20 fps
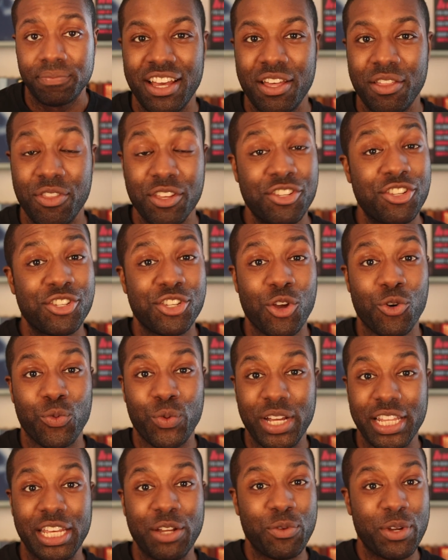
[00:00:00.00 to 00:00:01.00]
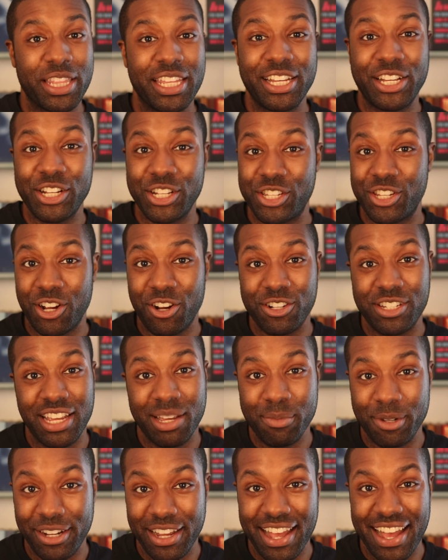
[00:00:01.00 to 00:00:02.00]
This is a really, really good
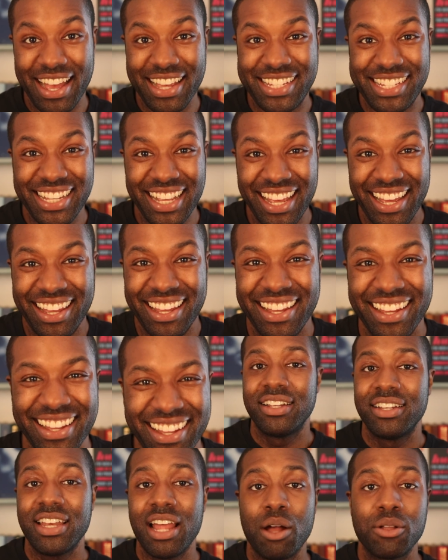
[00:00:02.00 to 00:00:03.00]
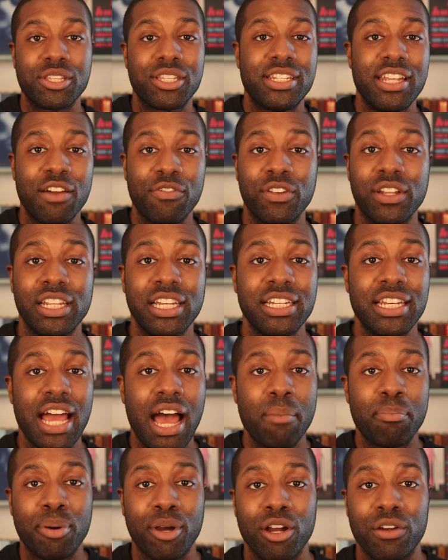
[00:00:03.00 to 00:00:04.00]
turntable, guys. Now, it's definitely
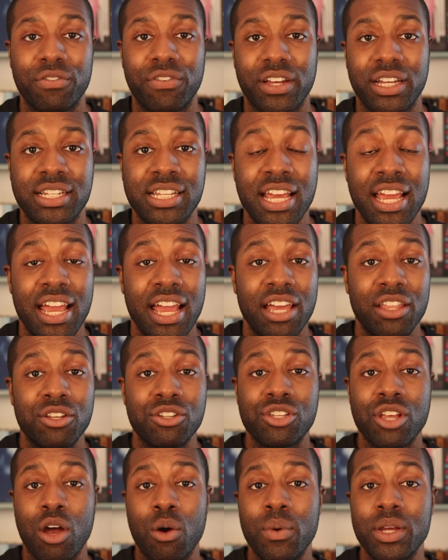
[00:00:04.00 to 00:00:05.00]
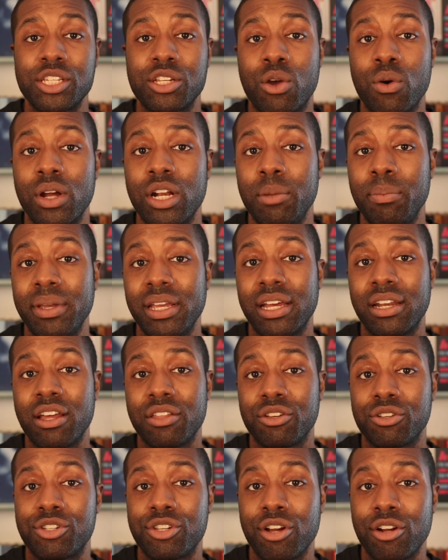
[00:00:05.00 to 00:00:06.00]
not perfect, and there's always going to be
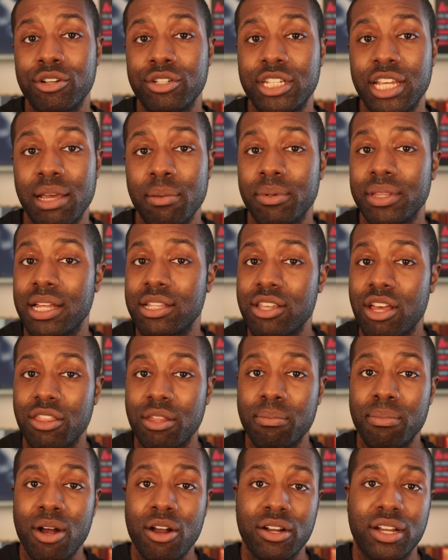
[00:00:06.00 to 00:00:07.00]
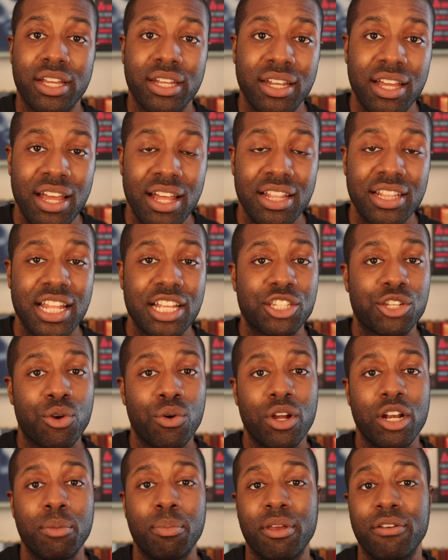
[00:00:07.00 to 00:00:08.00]
another turntable that's on the market that's
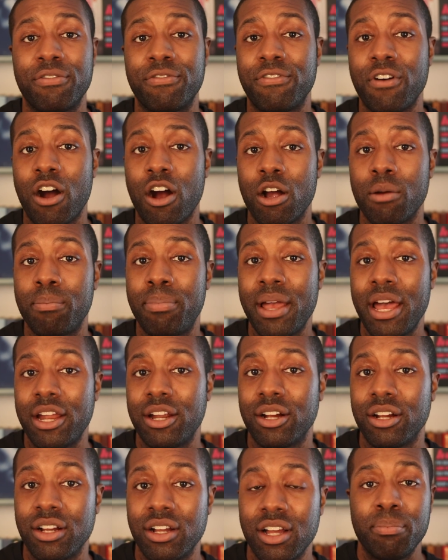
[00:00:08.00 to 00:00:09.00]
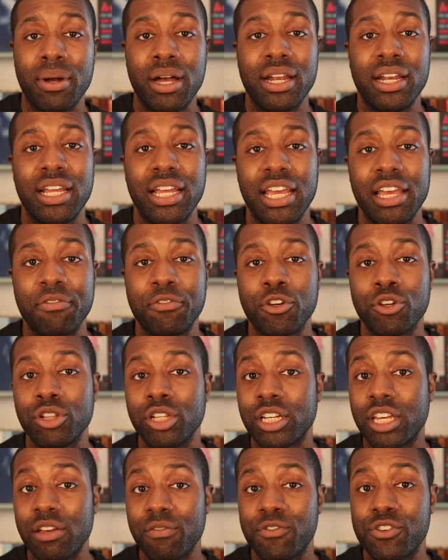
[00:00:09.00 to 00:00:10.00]
going to be far better. But if you're
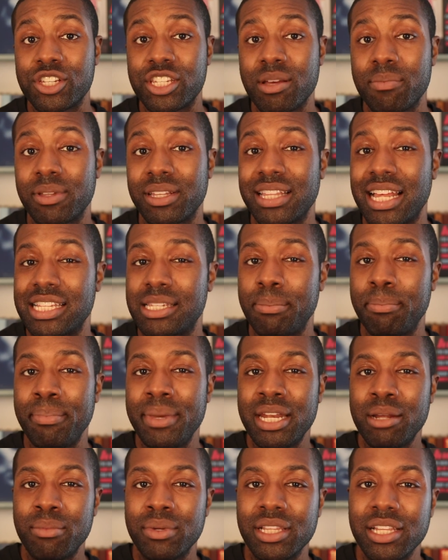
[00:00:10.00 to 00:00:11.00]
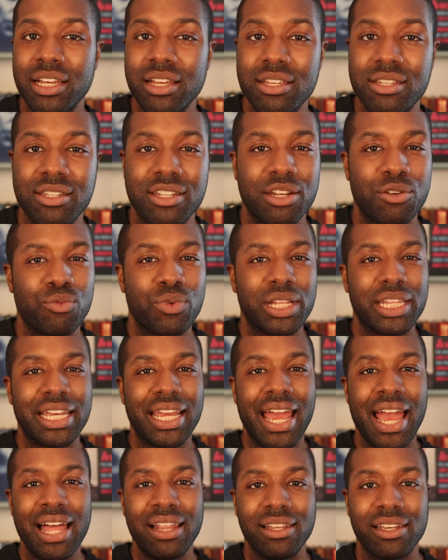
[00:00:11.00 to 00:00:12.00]
looking for something that's minimalist and
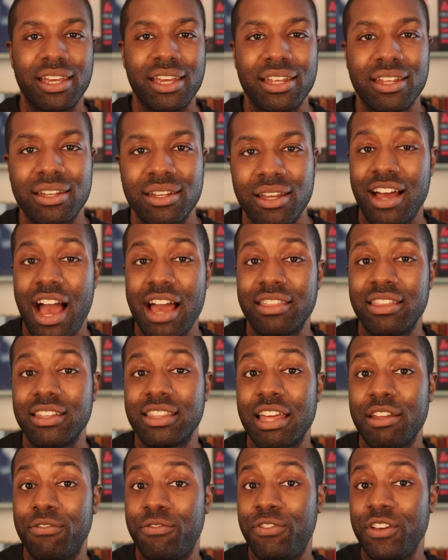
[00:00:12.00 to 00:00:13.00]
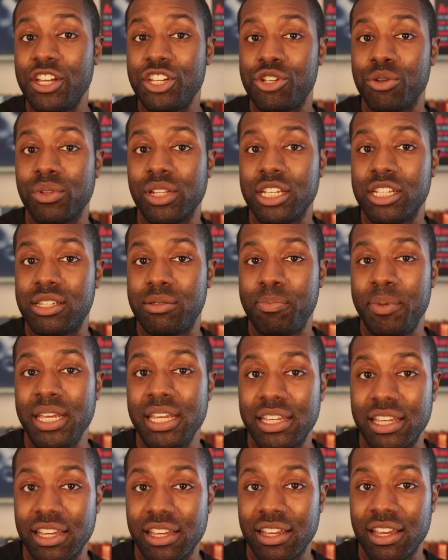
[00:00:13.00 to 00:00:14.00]
really elegant, I think that visually
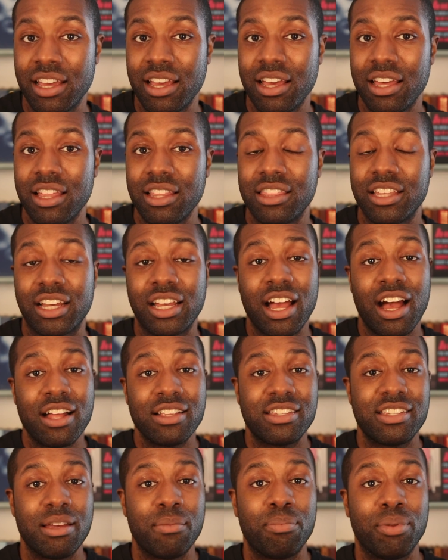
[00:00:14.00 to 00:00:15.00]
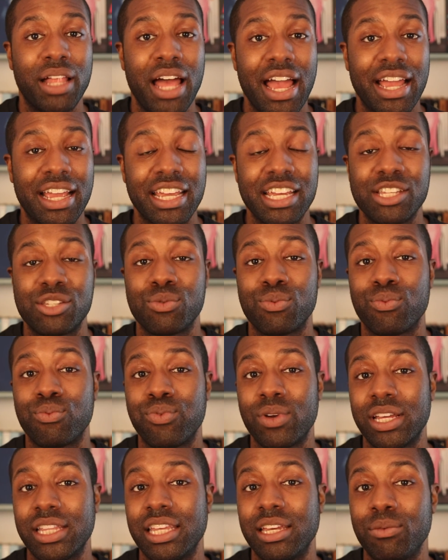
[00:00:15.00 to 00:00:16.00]
speaking, the Concept Black is
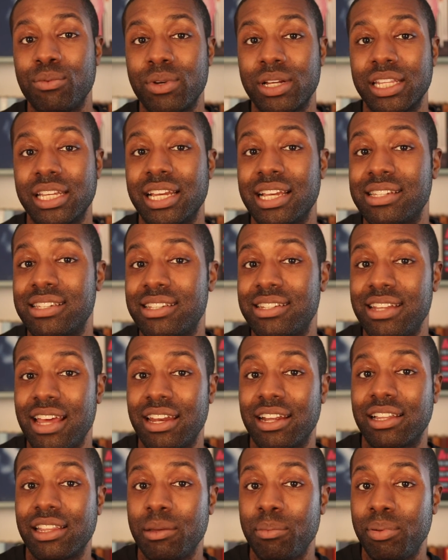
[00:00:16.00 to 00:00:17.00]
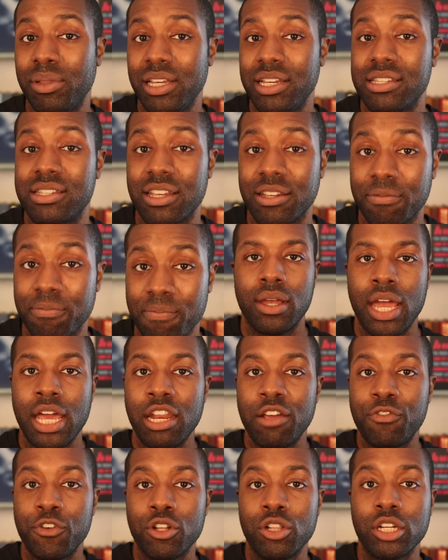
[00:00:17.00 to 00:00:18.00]
really, really aesthetically pleasing. And
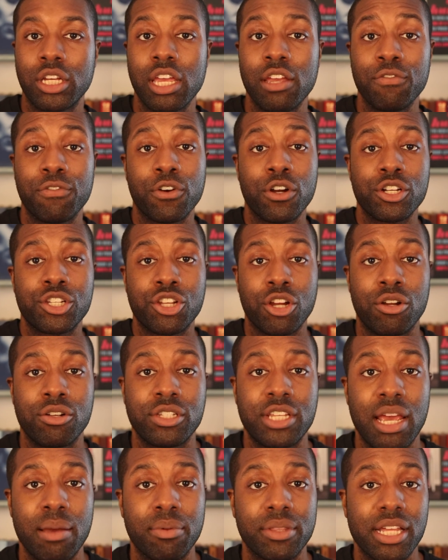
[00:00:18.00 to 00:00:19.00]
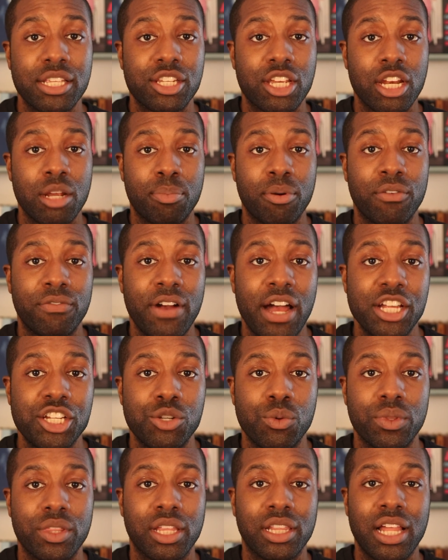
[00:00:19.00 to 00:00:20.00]
if you're looking for a turntable that's going to provide you
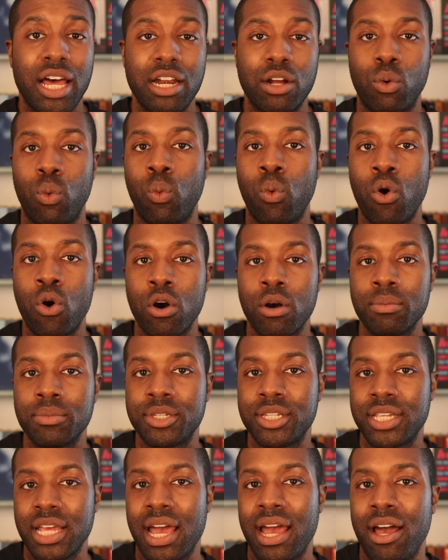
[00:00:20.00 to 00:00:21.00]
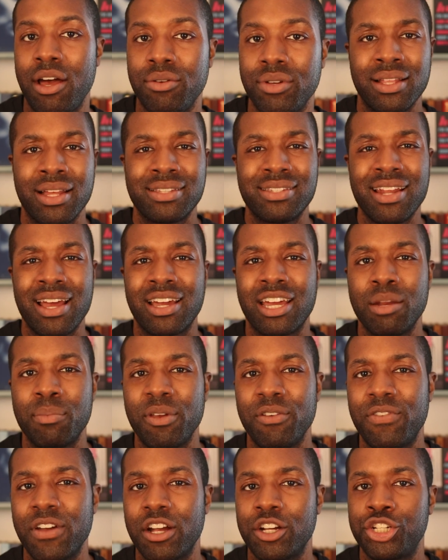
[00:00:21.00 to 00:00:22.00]
with a lot of warm sound, that's not going to
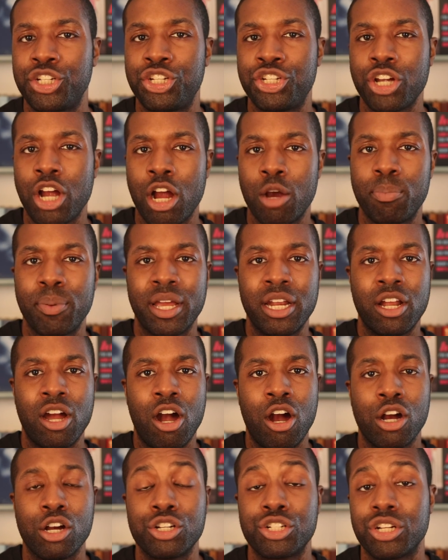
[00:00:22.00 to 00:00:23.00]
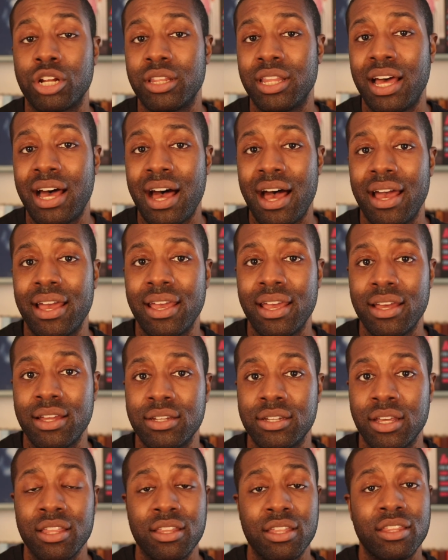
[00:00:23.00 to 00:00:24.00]
be very sharp and harsh on the high
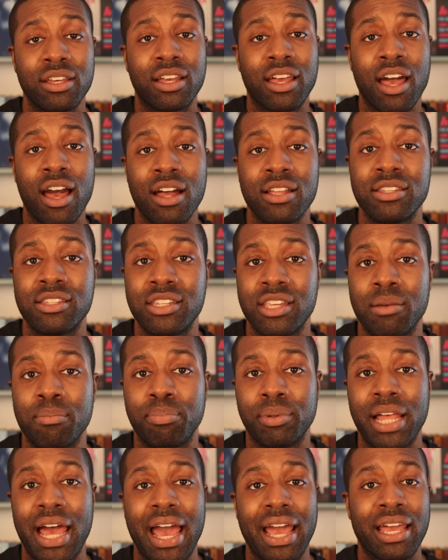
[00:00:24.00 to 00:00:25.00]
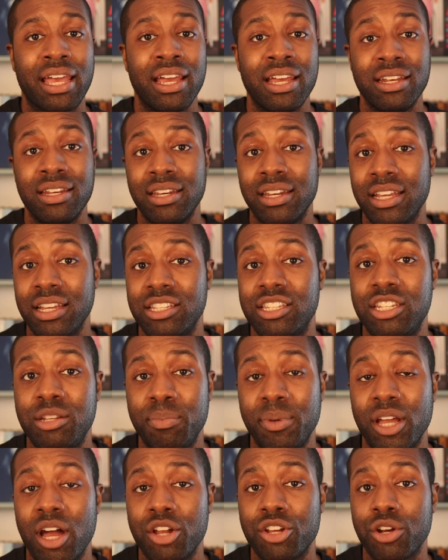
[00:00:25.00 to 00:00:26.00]
end, then the Concept Black needs to
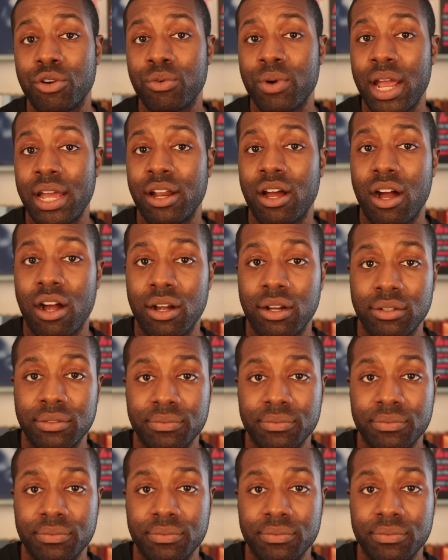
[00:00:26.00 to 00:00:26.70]
be on your radar.